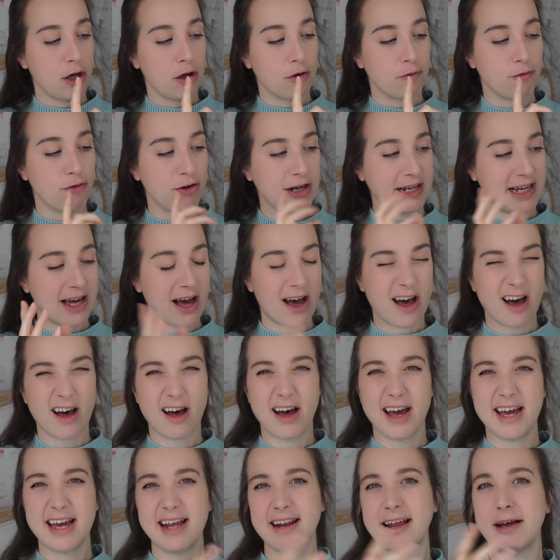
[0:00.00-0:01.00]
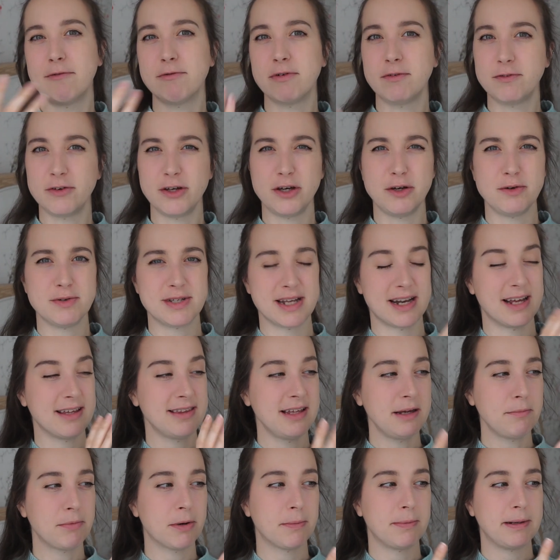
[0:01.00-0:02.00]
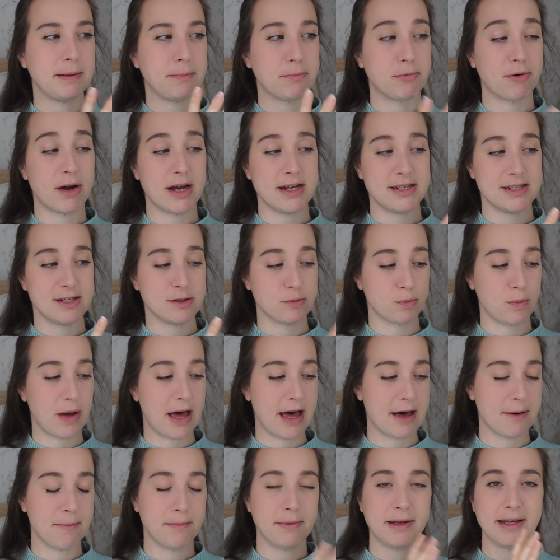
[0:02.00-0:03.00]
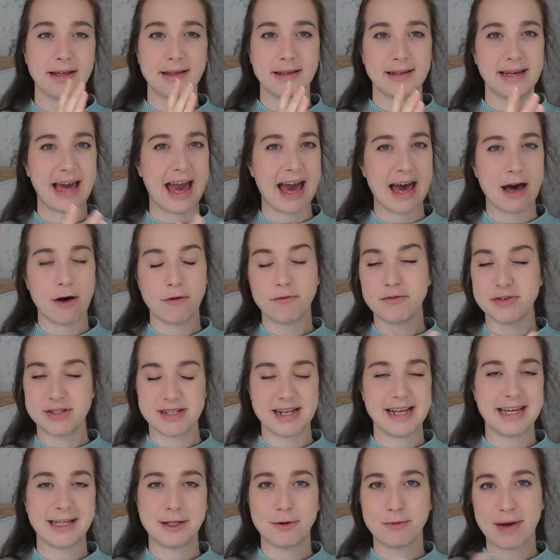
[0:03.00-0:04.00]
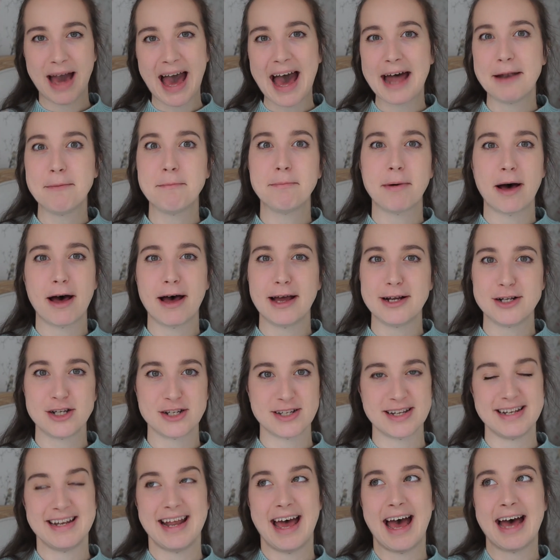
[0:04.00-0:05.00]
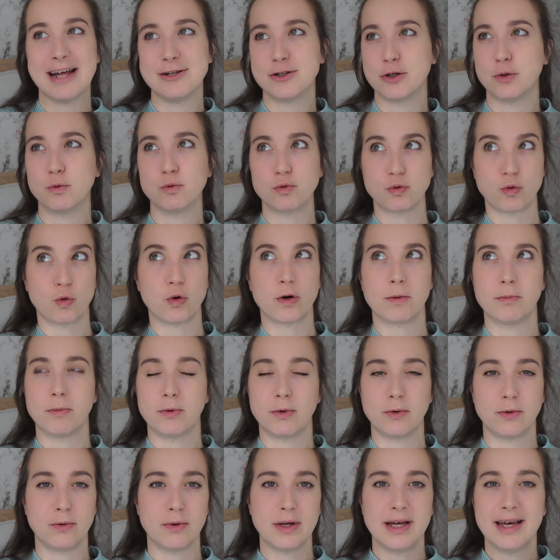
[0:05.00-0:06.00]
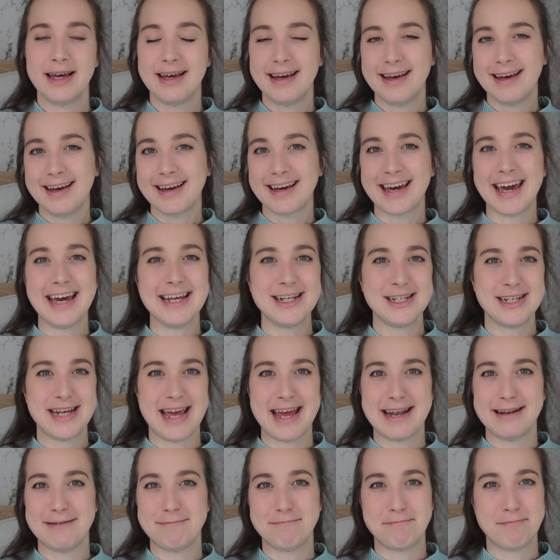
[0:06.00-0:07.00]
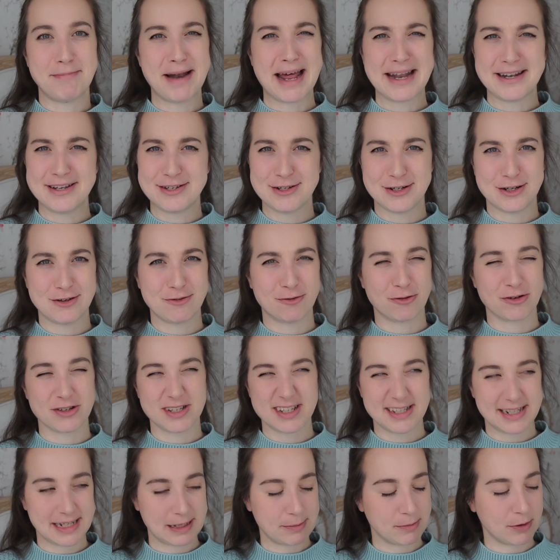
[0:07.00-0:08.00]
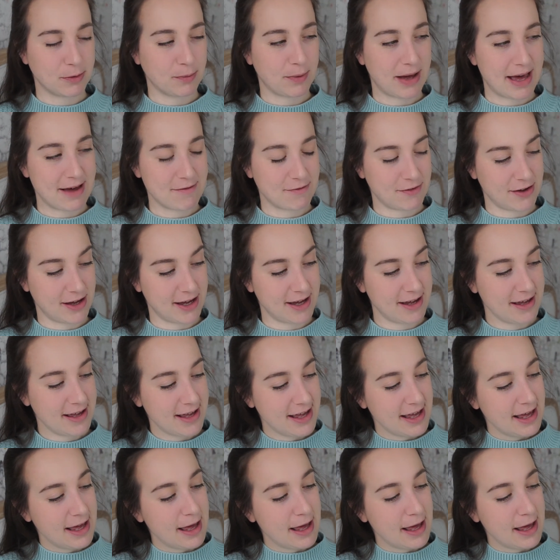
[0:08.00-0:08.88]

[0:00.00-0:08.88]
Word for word: really high, like reviews, and I think probably price as well. But yeah, obviously you can buy just an adult normal kitchen blender or steamer, whatever.